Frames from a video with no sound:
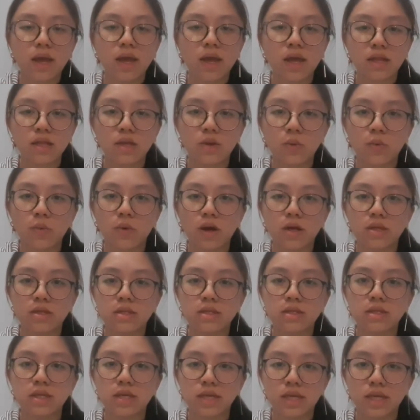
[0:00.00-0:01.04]
anyone
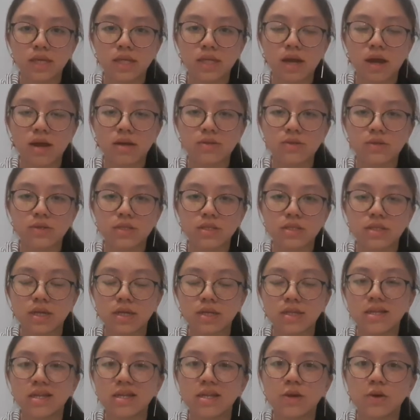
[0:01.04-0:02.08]
in
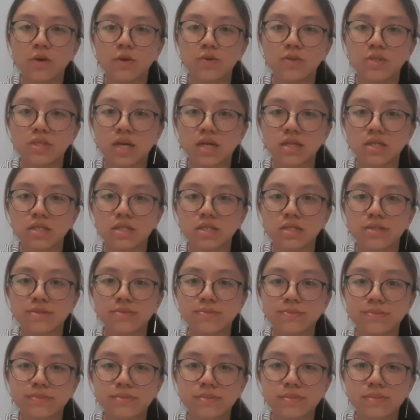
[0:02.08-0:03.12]
understanding conjunction.
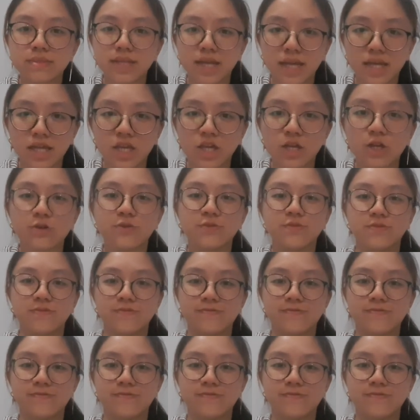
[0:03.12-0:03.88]
Thank you.